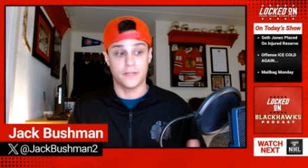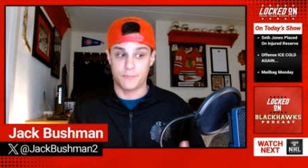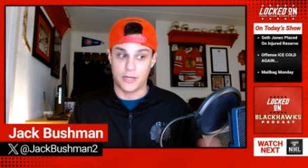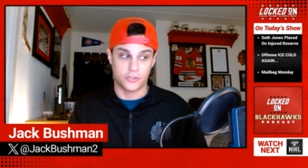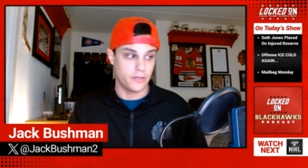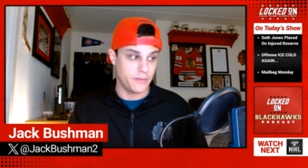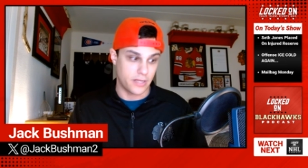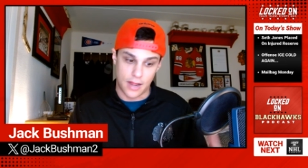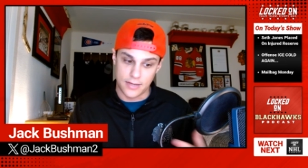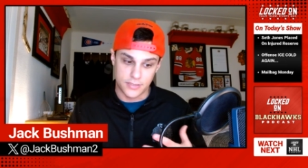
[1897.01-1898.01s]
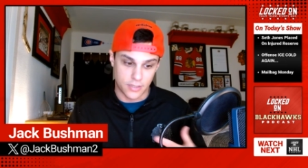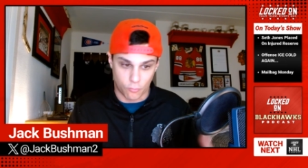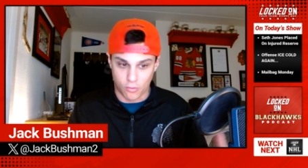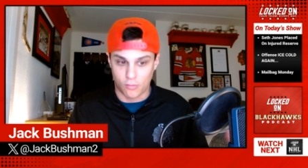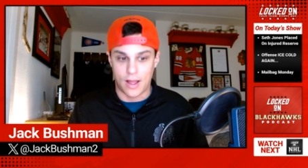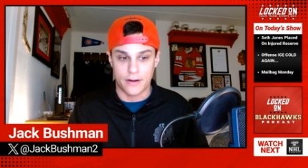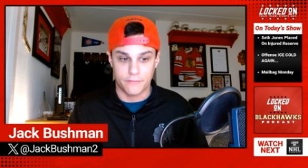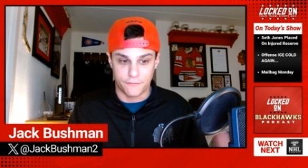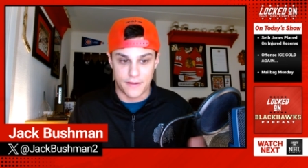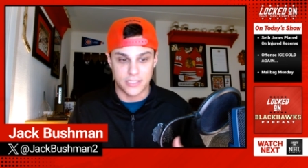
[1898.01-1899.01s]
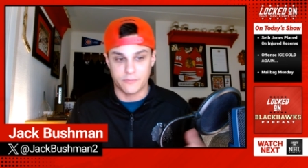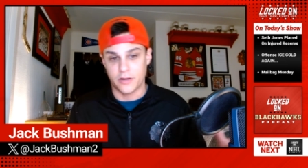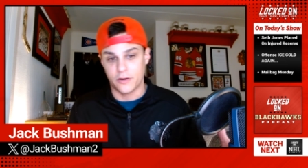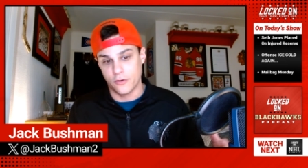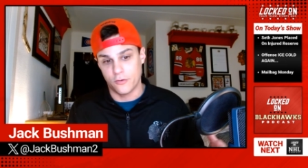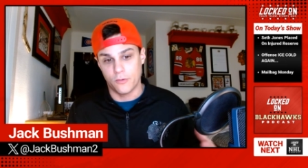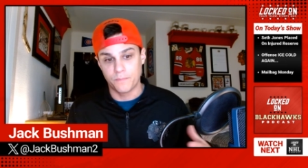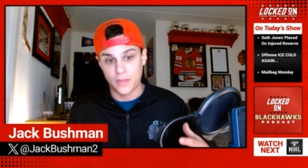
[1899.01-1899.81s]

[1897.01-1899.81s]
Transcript: especially because there were a lot of defensemen who